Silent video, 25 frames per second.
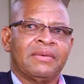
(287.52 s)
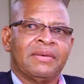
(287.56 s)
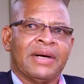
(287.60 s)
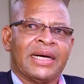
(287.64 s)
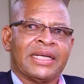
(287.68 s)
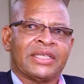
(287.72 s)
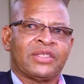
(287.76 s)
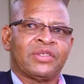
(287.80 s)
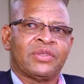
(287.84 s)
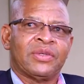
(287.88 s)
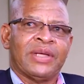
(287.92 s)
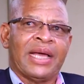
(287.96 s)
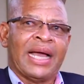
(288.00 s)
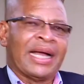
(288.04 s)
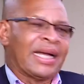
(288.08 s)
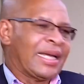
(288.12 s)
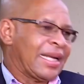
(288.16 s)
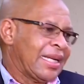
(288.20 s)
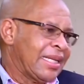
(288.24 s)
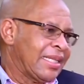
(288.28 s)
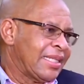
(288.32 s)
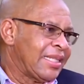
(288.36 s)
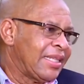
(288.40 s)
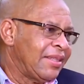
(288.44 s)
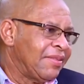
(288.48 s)
what
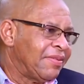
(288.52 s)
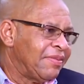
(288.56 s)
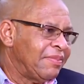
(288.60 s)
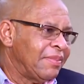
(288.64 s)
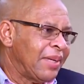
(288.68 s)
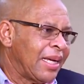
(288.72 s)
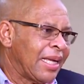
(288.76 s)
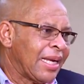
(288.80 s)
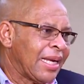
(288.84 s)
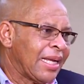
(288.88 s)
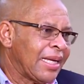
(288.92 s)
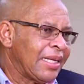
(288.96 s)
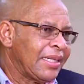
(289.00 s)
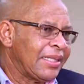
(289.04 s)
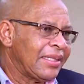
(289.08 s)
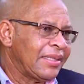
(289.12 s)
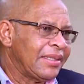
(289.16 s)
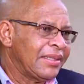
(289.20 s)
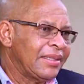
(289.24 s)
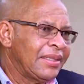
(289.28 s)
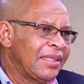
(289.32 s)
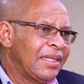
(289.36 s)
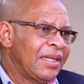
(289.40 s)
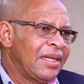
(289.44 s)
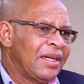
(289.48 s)
aggressive manner,
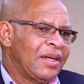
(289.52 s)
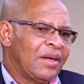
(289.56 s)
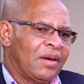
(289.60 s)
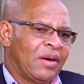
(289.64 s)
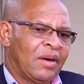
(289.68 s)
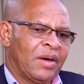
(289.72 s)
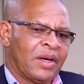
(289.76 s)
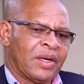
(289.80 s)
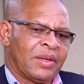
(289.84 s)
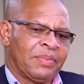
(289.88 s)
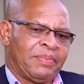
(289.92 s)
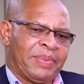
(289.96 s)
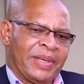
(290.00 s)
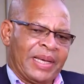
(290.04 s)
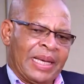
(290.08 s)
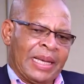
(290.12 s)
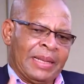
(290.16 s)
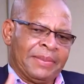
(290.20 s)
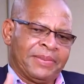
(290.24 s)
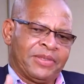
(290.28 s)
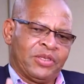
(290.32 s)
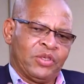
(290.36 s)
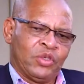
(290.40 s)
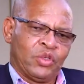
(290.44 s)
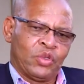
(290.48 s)
yeah, or
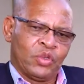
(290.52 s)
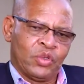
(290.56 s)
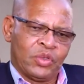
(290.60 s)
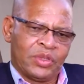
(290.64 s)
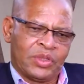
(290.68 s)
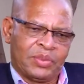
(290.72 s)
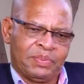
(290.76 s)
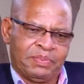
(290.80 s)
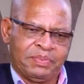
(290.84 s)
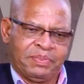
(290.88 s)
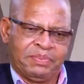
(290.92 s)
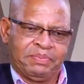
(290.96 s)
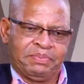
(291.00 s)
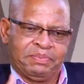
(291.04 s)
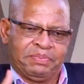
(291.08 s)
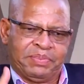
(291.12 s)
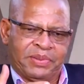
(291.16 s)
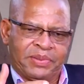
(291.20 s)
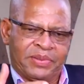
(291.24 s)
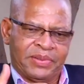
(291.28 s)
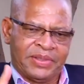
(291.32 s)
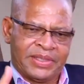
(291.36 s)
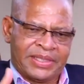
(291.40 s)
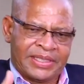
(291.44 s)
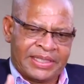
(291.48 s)
perhaps you should
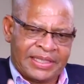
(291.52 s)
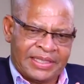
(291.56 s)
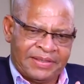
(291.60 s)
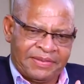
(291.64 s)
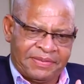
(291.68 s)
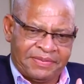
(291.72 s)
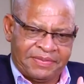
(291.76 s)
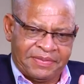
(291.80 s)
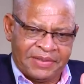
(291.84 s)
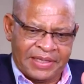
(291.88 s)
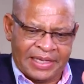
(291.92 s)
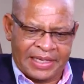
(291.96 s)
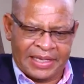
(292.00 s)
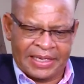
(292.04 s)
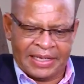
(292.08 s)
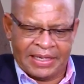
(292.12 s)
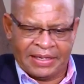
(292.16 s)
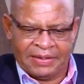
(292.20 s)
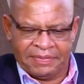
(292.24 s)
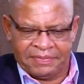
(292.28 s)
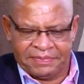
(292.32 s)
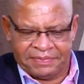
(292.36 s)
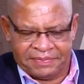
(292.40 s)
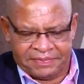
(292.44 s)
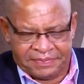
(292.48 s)
pussy
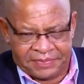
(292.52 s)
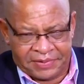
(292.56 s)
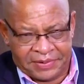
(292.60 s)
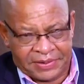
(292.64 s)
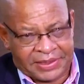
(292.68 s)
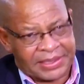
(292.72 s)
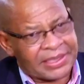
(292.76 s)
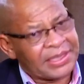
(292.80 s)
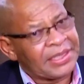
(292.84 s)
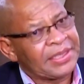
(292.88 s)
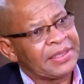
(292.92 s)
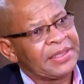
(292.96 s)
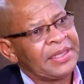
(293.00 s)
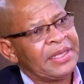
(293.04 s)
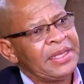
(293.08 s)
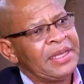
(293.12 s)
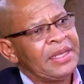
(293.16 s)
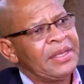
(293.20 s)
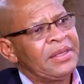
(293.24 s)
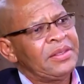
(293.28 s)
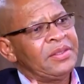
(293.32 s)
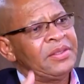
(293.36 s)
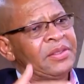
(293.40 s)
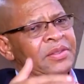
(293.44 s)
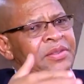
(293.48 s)
uh, foot.
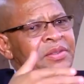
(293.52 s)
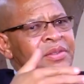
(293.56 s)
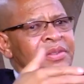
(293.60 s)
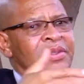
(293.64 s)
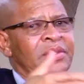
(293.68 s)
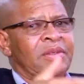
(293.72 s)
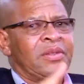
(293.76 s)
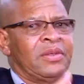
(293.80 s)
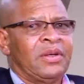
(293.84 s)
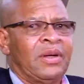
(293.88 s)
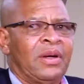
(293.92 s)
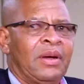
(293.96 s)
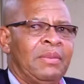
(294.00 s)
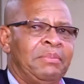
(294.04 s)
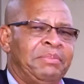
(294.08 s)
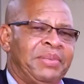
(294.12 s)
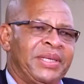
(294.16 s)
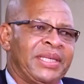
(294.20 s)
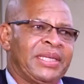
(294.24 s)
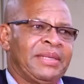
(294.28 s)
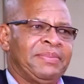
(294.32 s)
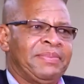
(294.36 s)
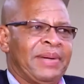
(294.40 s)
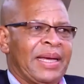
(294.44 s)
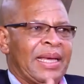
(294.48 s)
You should go
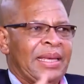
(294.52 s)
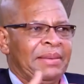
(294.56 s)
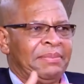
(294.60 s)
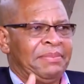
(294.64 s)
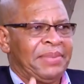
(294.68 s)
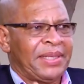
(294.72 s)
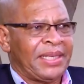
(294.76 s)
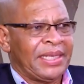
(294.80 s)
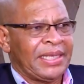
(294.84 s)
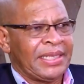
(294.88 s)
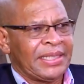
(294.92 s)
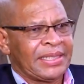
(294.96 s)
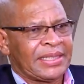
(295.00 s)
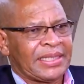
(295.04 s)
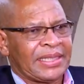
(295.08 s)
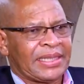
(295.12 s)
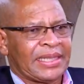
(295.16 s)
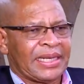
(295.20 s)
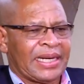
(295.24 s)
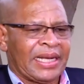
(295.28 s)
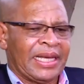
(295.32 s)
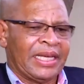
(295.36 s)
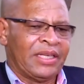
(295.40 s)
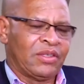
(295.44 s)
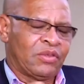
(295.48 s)
bit by bit,
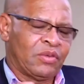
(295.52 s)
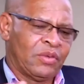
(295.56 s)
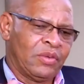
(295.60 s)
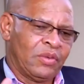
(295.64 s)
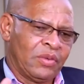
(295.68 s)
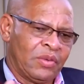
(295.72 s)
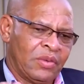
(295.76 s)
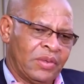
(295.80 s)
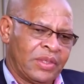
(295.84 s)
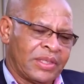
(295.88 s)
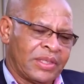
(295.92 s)
try mm. to hmm.